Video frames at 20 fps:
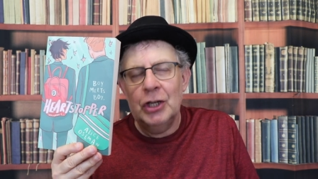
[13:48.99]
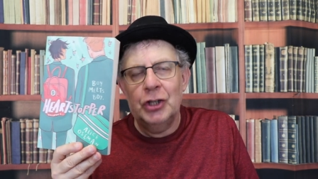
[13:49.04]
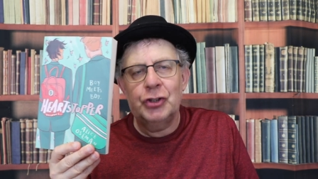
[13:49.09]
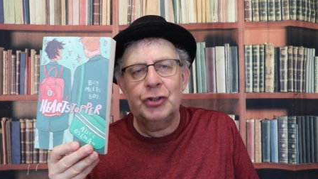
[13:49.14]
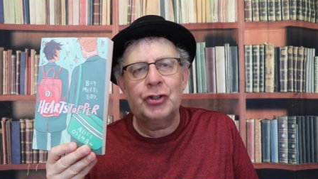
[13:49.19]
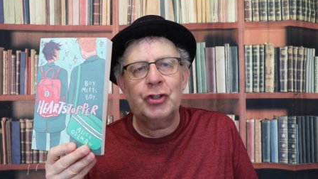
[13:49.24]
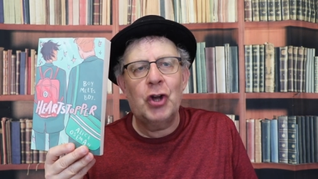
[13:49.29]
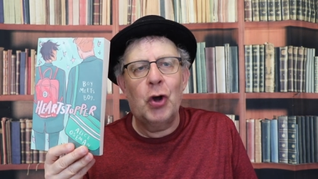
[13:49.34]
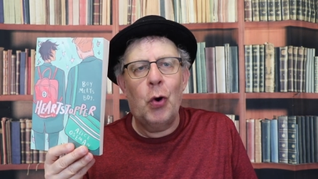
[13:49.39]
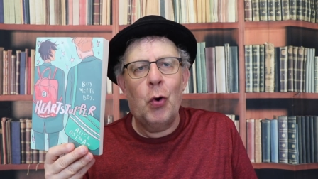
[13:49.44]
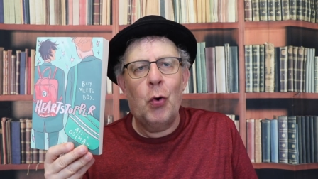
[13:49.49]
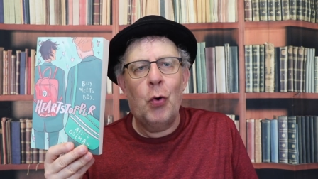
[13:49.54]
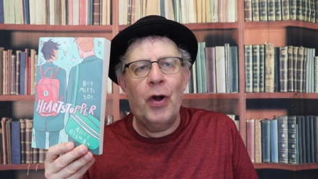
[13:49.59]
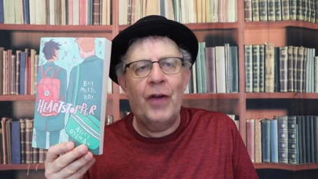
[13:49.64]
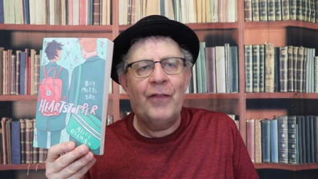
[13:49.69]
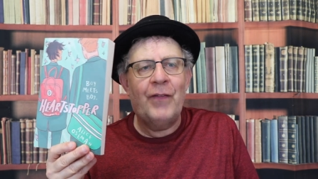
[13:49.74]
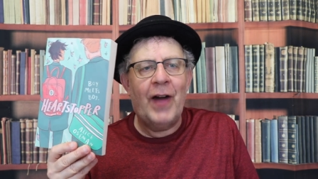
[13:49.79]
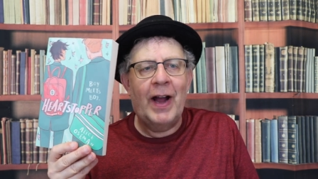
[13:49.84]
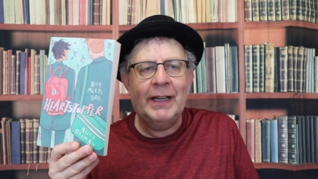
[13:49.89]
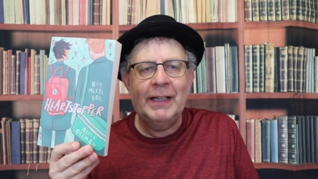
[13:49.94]
So
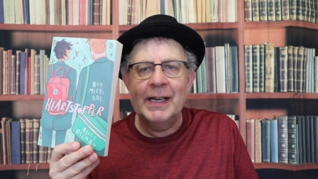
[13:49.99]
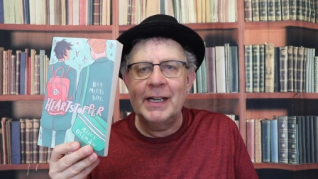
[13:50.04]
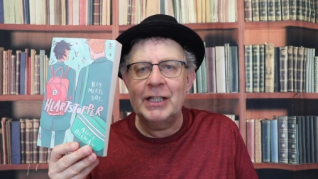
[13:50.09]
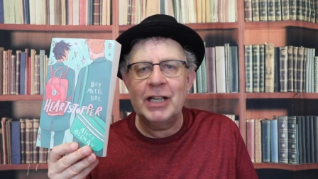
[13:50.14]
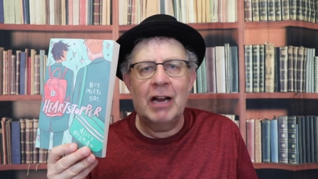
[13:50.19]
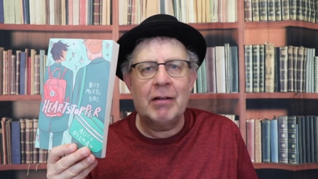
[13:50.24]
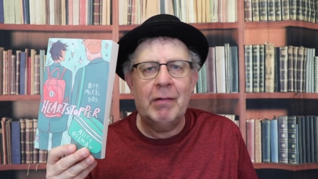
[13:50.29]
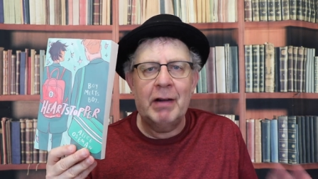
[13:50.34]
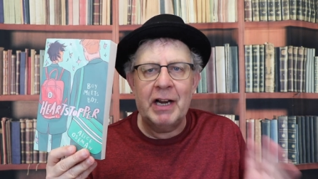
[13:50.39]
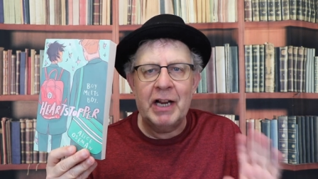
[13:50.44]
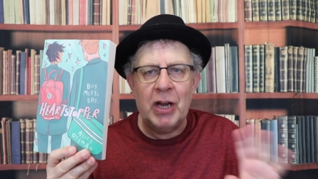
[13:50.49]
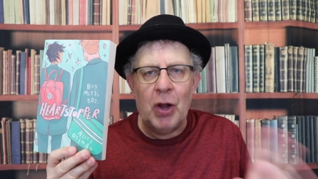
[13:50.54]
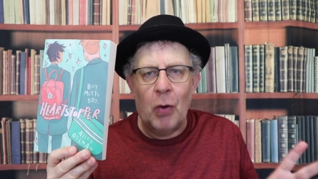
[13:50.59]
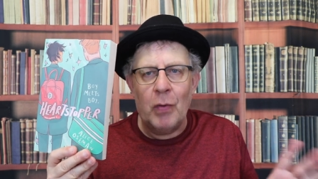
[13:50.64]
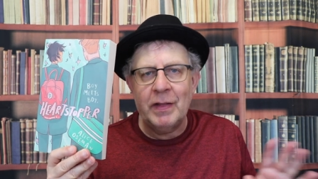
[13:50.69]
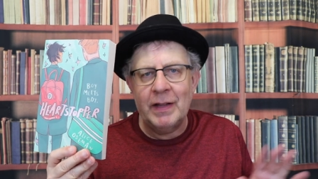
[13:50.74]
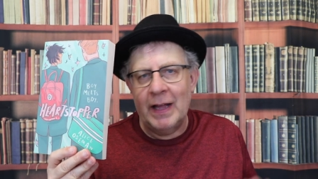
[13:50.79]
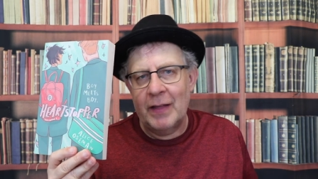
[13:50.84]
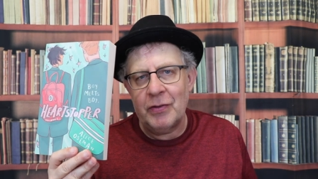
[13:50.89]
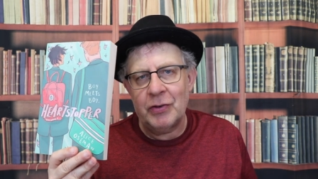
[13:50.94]
if I didn't already
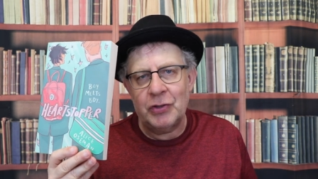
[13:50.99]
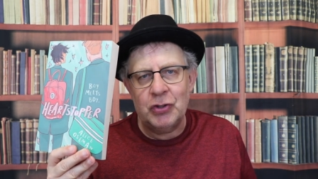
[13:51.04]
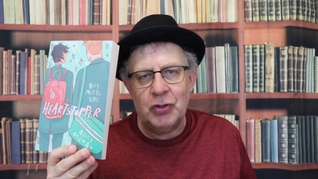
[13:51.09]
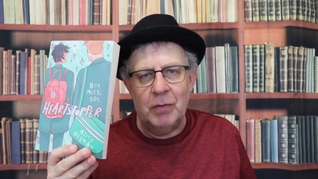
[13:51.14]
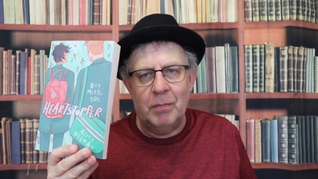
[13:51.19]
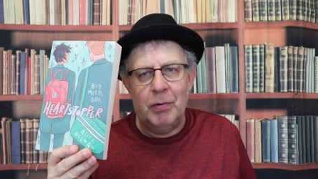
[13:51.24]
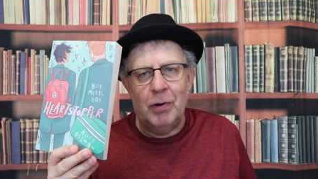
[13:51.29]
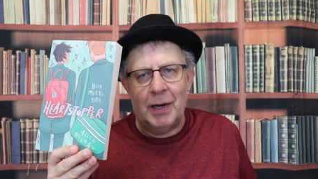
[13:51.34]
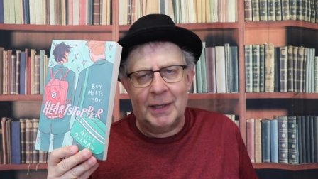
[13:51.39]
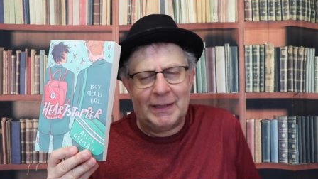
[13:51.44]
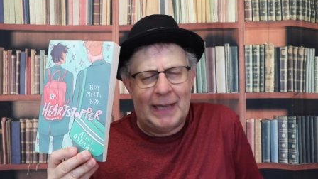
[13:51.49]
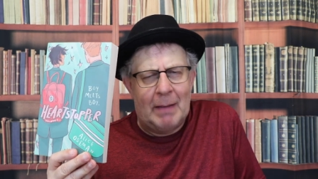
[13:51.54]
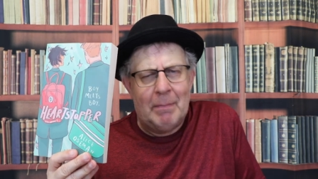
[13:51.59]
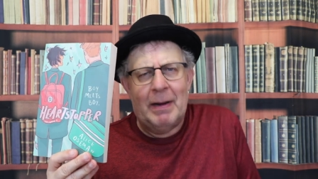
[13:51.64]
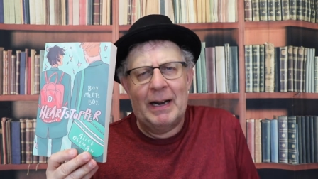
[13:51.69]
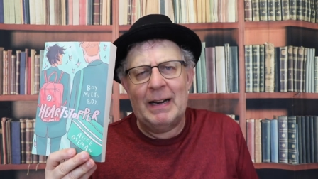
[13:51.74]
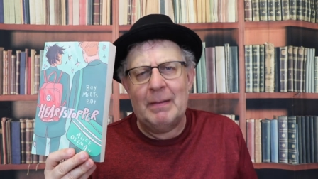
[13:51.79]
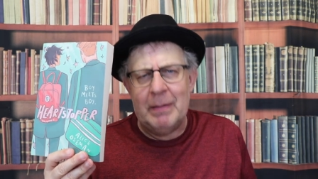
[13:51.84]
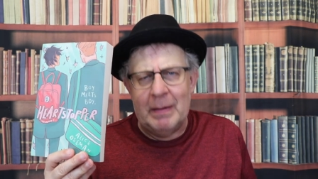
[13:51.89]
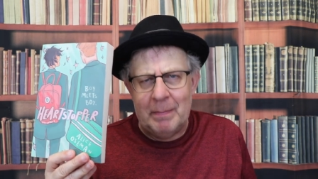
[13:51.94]
own the other two books, I
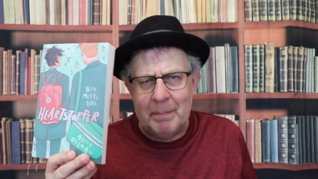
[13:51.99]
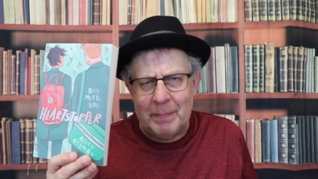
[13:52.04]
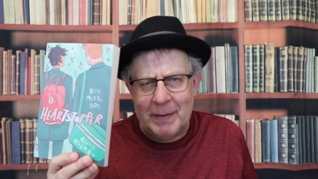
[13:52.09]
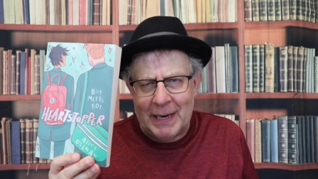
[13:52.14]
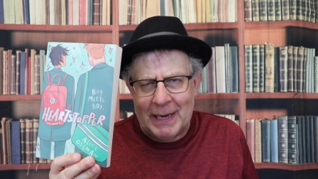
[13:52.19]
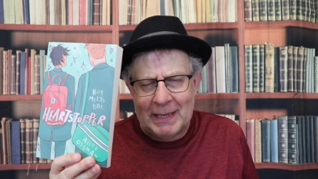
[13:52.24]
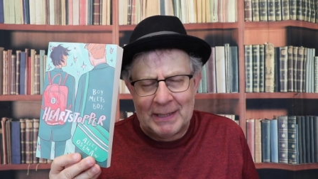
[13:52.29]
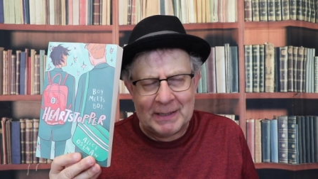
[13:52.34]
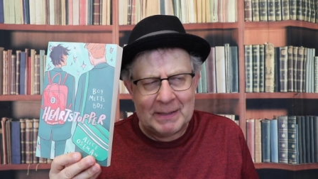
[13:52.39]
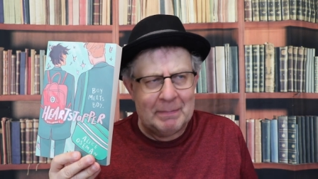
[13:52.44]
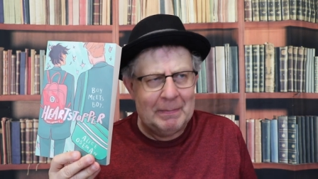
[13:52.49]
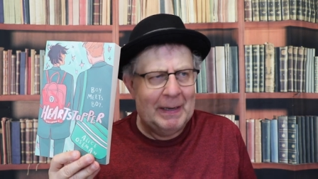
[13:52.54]
might have been pissed.